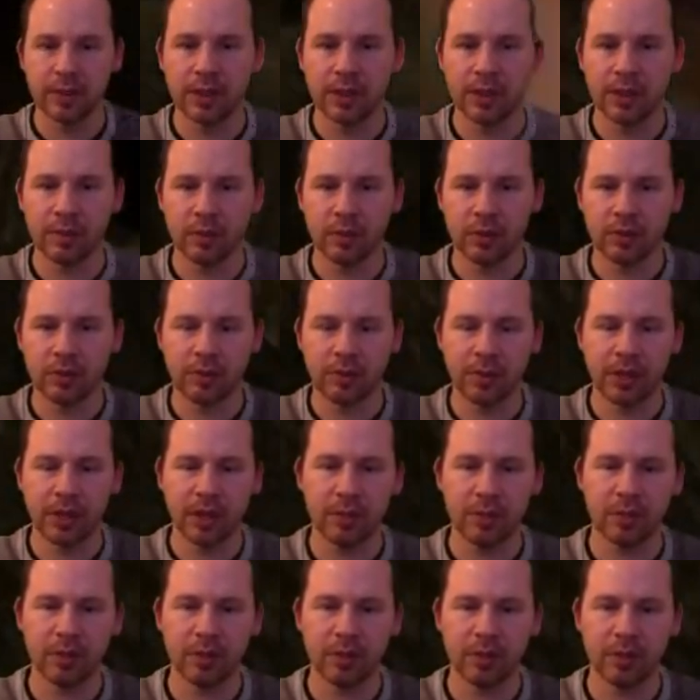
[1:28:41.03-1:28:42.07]
and would have been
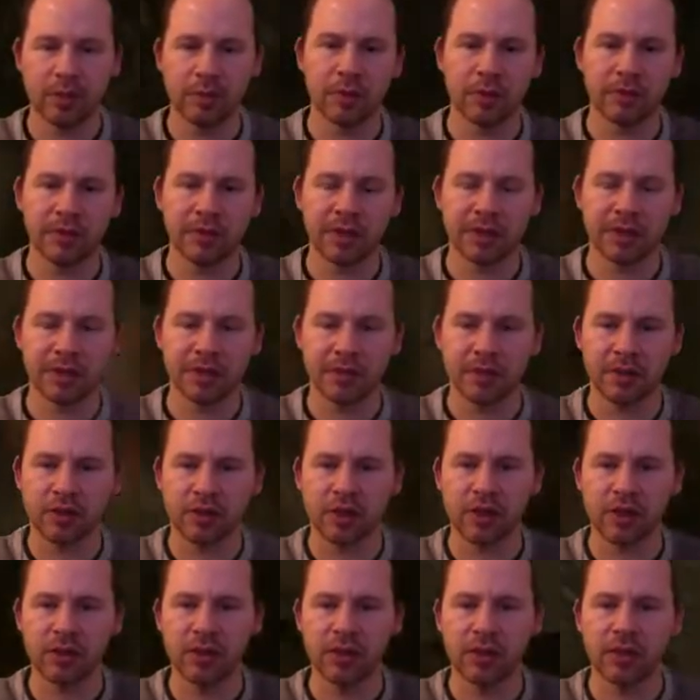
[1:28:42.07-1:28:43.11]
able to be more effective. In
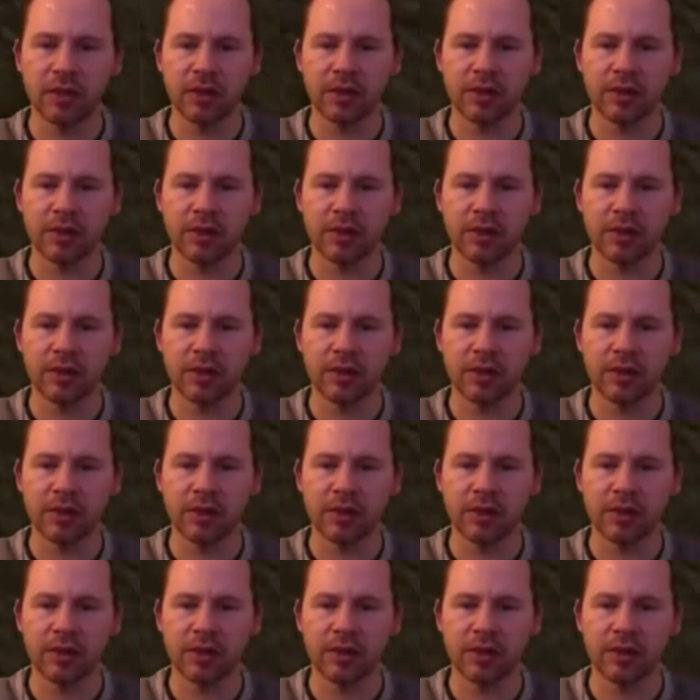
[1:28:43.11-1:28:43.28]
general, though,